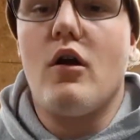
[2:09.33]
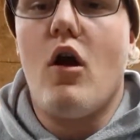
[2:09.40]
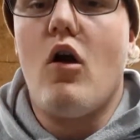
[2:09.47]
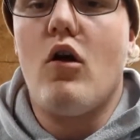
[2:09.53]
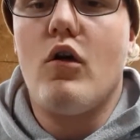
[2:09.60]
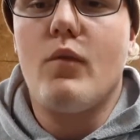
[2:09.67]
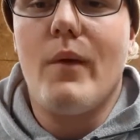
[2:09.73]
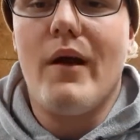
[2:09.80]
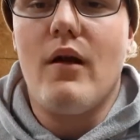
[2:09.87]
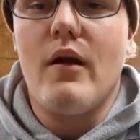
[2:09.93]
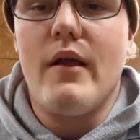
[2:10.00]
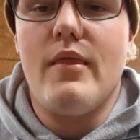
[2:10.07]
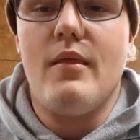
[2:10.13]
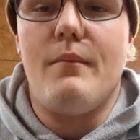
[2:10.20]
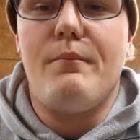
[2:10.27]
hardware
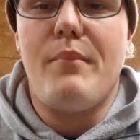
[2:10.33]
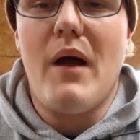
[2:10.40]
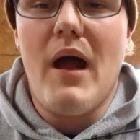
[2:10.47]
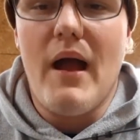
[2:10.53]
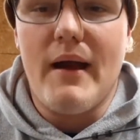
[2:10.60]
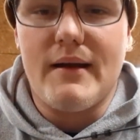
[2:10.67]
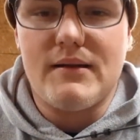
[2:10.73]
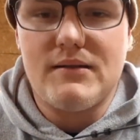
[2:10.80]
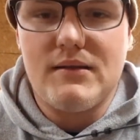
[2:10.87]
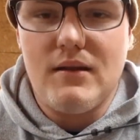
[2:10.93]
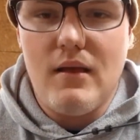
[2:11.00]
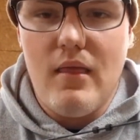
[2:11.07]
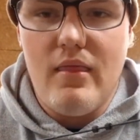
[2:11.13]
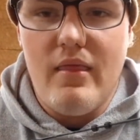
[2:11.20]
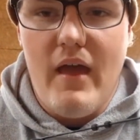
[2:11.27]
in the box
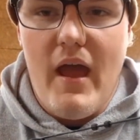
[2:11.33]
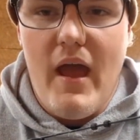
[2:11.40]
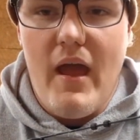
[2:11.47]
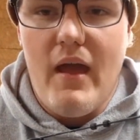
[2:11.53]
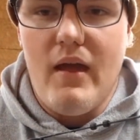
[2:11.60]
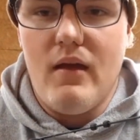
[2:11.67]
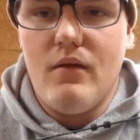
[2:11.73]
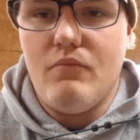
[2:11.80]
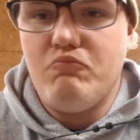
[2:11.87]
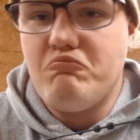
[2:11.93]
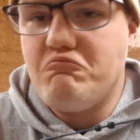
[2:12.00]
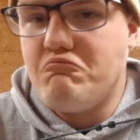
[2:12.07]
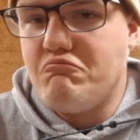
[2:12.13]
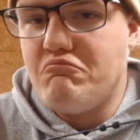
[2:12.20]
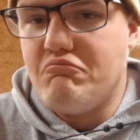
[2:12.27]
that
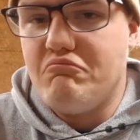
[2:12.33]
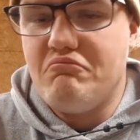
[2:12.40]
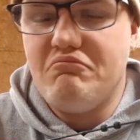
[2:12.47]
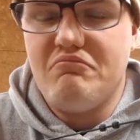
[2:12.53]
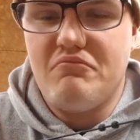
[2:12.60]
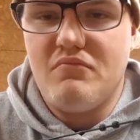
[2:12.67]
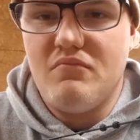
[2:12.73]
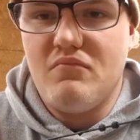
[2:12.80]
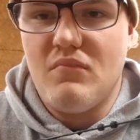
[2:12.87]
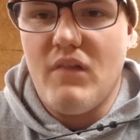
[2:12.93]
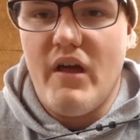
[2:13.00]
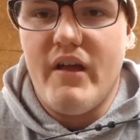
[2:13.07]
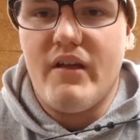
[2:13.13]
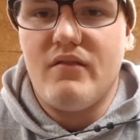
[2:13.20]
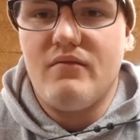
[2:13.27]

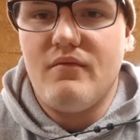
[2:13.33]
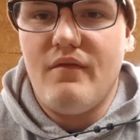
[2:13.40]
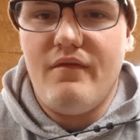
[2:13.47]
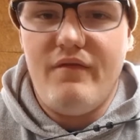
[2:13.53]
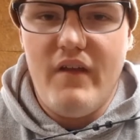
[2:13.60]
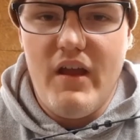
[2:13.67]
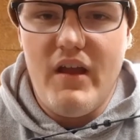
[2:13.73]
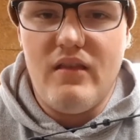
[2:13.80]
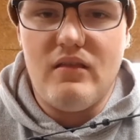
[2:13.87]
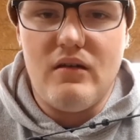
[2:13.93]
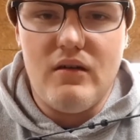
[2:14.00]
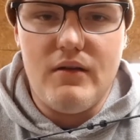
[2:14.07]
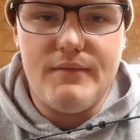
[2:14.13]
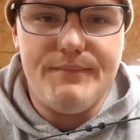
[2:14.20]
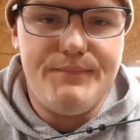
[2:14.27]
like fit in
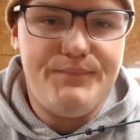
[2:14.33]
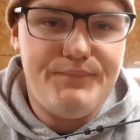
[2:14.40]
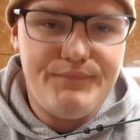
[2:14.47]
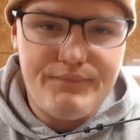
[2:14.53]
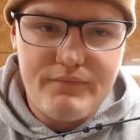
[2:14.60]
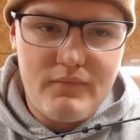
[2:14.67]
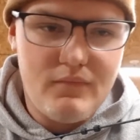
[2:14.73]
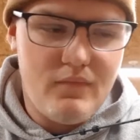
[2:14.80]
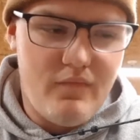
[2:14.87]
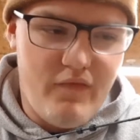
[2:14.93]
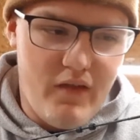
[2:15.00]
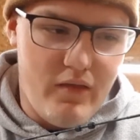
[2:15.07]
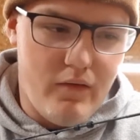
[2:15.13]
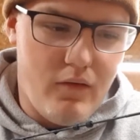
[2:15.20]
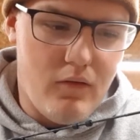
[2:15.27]
the
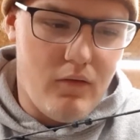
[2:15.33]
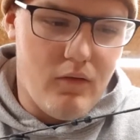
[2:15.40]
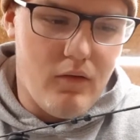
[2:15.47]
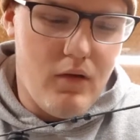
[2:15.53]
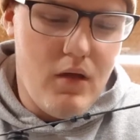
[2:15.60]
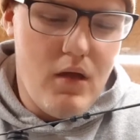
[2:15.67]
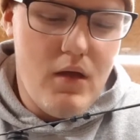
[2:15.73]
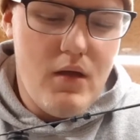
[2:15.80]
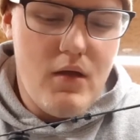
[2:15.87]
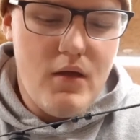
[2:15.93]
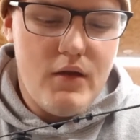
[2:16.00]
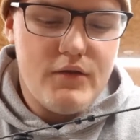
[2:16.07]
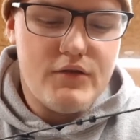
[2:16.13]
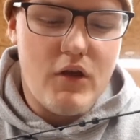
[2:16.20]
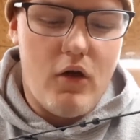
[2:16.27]
hole.
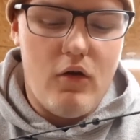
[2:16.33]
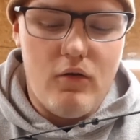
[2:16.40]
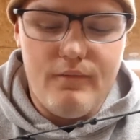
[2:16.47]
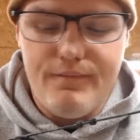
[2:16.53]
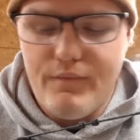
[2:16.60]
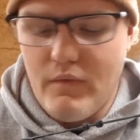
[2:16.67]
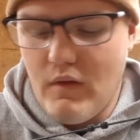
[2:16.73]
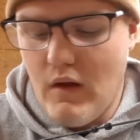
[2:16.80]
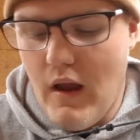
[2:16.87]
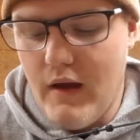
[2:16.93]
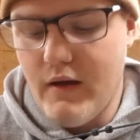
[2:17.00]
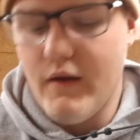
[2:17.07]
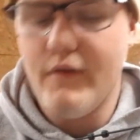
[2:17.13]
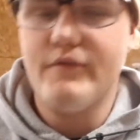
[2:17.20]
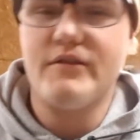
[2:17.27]
So had
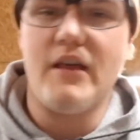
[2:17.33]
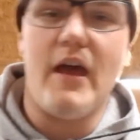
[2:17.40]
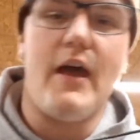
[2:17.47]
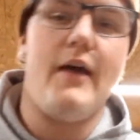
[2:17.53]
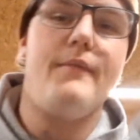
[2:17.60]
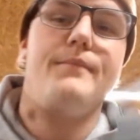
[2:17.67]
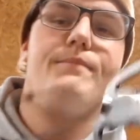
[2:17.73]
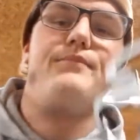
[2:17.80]
to use that.